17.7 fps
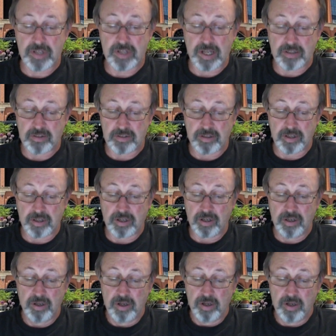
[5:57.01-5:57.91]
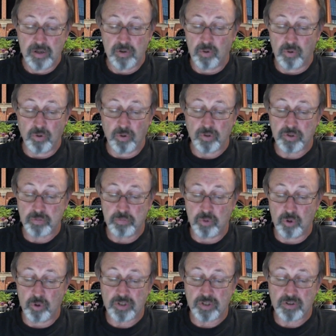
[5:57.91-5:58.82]
that uh, all
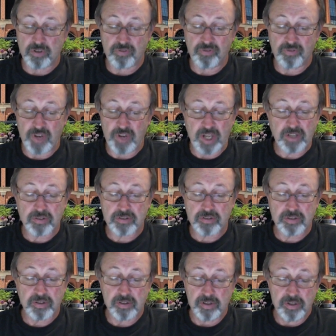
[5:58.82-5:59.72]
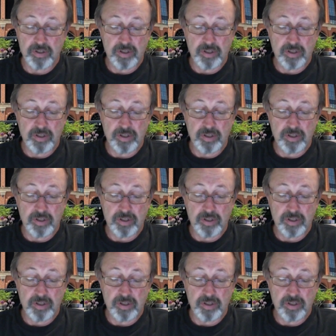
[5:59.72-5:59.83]
sports are fixed.